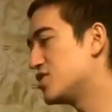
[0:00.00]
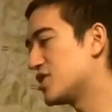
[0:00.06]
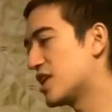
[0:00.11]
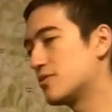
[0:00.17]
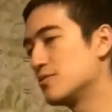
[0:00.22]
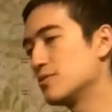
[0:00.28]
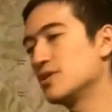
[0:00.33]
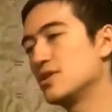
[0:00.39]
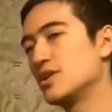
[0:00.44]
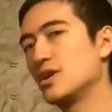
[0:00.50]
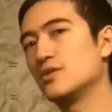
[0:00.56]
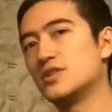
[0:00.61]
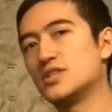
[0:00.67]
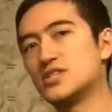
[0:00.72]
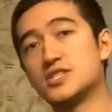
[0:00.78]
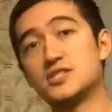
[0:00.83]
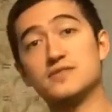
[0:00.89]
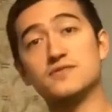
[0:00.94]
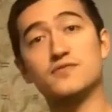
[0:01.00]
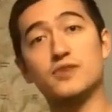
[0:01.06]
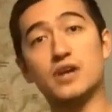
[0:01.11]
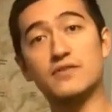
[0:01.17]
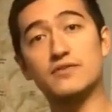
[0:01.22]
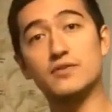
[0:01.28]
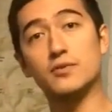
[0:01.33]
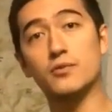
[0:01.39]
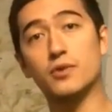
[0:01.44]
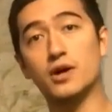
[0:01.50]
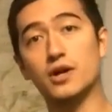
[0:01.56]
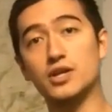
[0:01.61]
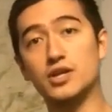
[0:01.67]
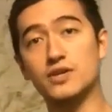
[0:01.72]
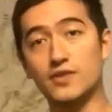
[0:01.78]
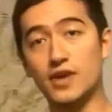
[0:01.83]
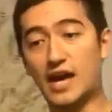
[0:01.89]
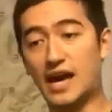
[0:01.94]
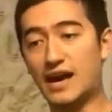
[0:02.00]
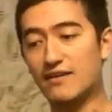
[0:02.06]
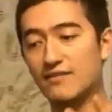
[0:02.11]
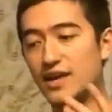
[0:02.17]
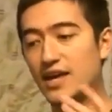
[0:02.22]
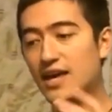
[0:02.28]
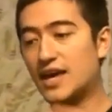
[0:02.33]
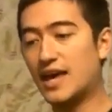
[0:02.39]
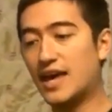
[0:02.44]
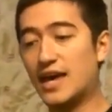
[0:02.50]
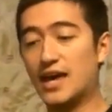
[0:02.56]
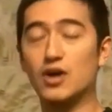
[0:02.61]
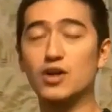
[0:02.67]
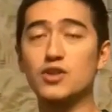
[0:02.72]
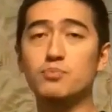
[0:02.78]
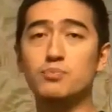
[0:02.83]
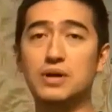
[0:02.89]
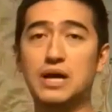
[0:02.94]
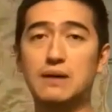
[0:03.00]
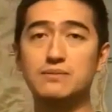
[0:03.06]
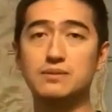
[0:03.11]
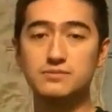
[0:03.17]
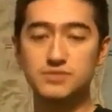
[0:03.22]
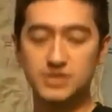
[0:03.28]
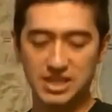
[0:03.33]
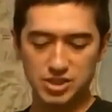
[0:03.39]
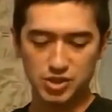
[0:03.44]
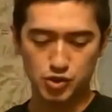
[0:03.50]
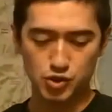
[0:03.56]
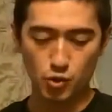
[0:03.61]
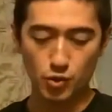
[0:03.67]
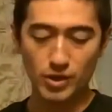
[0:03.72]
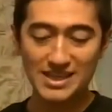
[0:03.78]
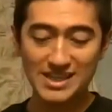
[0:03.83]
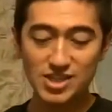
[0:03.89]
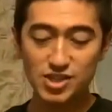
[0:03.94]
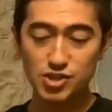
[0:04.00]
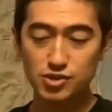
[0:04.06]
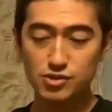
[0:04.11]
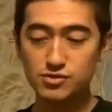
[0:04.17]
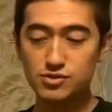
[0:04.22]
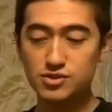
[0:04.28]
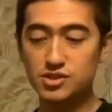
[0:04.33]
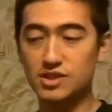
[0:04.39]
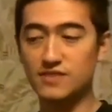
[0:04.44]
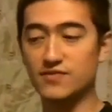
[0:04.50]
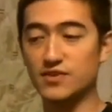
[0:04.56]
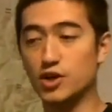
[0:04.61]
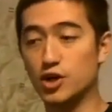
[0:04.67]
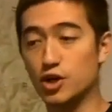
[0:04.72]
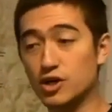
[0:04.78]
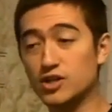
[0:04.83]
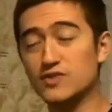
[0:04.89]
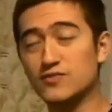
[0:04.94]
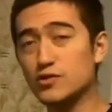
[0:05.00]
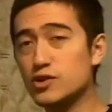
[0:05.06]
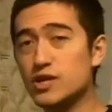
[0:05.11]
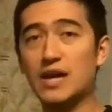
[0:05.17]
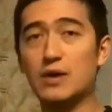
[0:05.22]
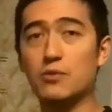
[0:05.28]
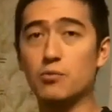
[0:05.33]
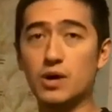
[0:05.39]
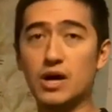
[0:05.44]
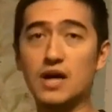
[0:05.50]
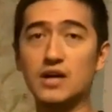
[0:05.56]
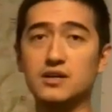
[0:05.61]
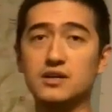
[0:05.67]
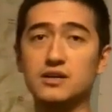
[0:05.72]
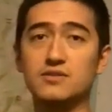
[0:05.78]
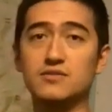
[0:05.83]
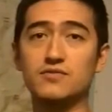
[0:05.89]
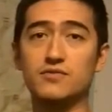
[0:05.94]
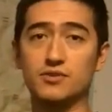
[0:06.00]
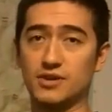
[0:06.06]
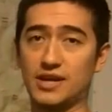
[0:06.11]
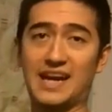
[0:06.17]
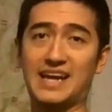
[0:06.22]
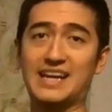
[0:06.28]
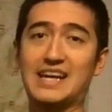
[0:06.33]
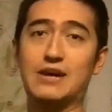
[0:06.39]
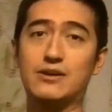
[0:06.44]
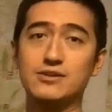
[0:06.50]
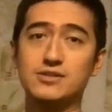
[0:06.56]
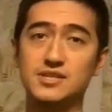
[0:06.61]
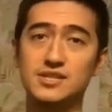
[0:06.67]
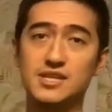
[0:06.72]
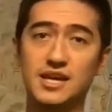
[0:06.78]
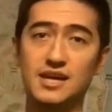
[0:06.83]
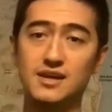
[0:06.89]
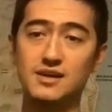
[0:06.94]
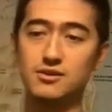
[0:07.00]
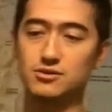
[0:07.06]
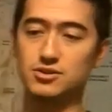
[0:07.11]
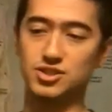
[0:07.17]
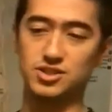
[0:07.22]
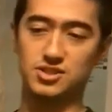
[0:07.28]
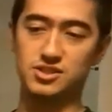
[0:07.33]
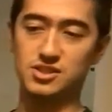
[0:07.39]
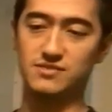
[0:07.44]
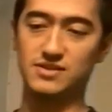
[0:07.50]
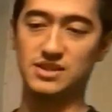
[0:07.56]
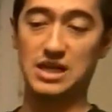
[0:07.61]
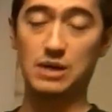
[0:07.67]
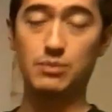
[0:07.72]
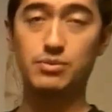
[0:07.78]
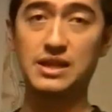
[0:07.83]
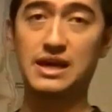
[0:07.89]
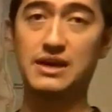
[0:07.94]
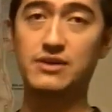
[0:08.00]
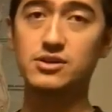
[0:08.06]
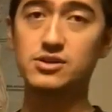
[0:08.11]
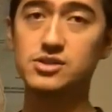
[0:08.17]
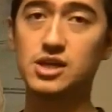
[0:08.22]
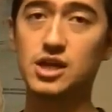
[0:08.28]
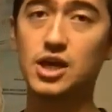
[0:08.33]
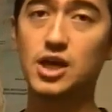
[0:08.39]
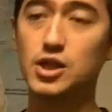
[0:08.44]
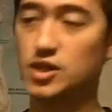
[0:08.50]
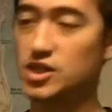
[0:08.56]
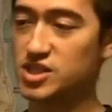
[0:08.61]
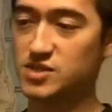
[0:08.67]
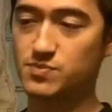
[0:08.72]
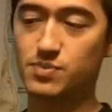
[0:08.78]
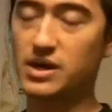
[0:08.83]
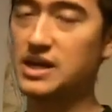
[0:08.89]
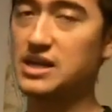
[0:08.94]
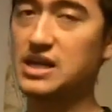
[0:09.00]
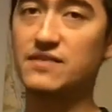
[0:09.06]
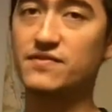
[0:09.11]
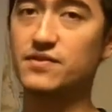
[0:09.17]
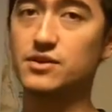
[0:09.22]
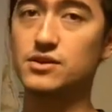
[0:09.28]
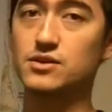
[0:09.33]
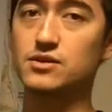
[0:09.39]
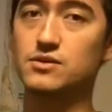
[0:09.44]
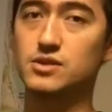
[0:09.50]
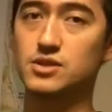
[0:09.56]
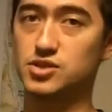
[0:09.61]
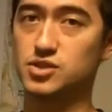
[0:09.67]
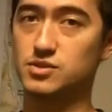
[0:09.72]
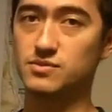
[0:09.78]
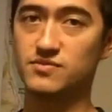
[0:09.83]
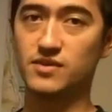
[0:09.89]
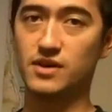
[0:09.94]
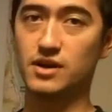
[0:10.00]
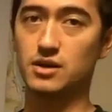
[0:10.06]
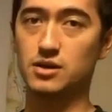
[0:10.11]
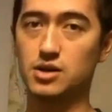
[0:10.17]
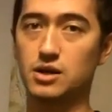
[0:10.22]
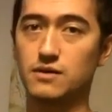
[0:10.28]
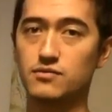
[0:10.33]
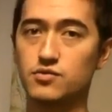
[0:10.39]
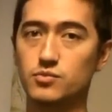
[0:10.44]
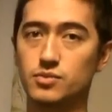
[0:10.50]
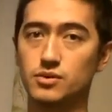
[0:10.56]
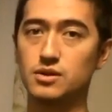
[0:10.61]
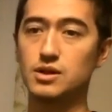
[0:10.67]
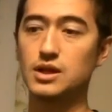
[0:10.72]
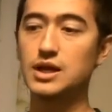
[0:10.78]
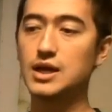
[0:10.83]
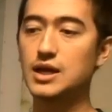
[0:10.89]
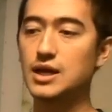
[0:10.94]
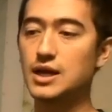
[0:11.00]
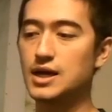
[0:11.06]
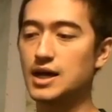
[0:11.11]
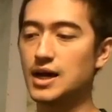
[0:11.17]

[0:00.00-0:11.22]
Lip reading: In general, though, this isn't for everyone. If you have health problems, you got joint issues, if you can't walk for 8 hours a day or just even a couple hours, this is probably not for you because you're gonna be very uncomfortable.